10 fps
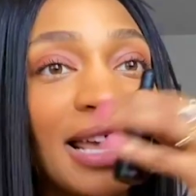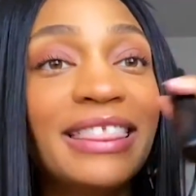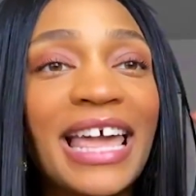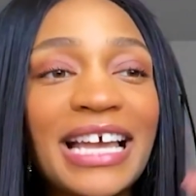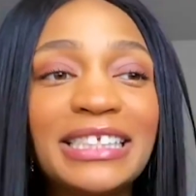
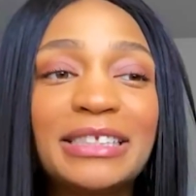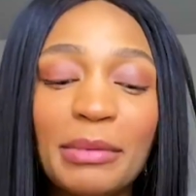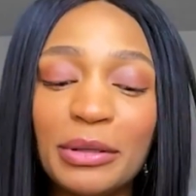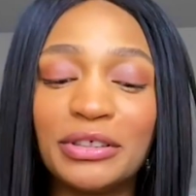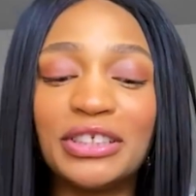That
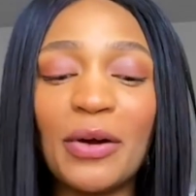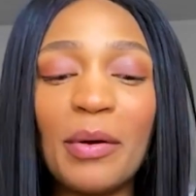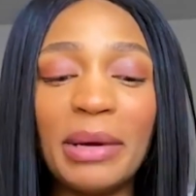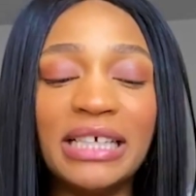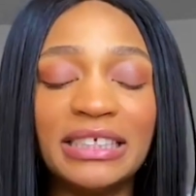smells
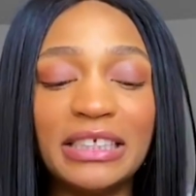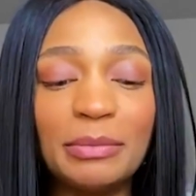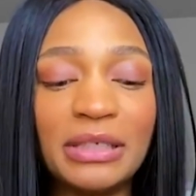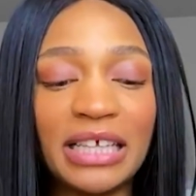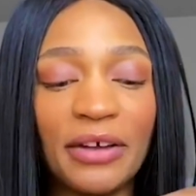so amazing. It
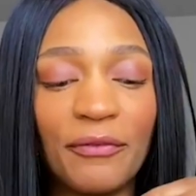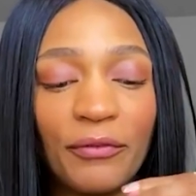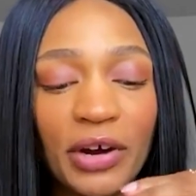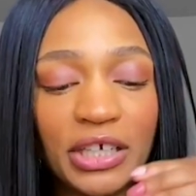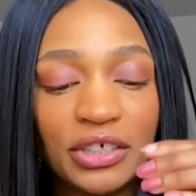smells like
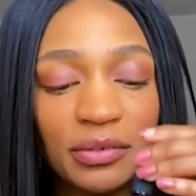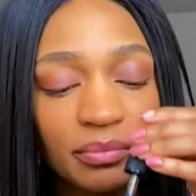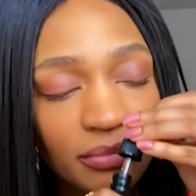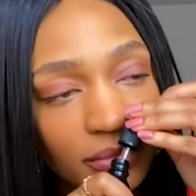fresh.